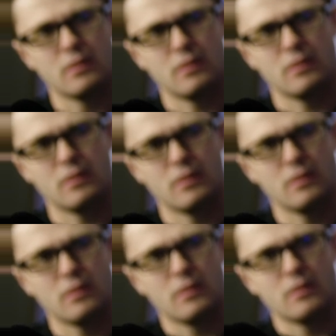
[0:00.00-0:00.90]

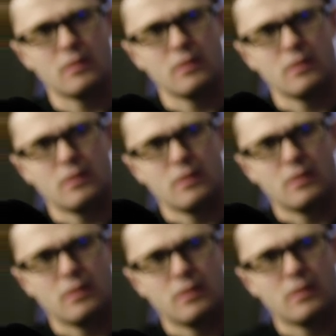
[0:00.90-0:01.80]

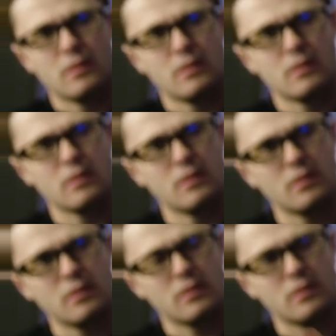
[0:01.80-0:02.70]

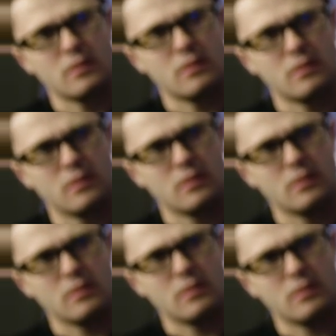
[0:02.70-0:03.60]

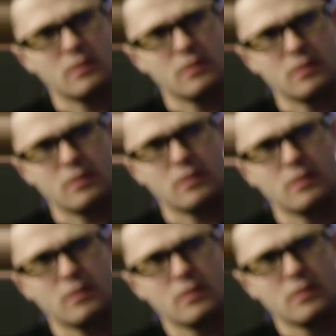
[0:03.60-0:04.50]

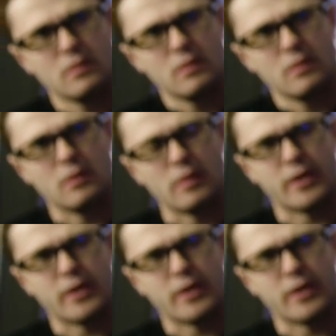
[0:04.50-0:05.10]
This person isn't speaking.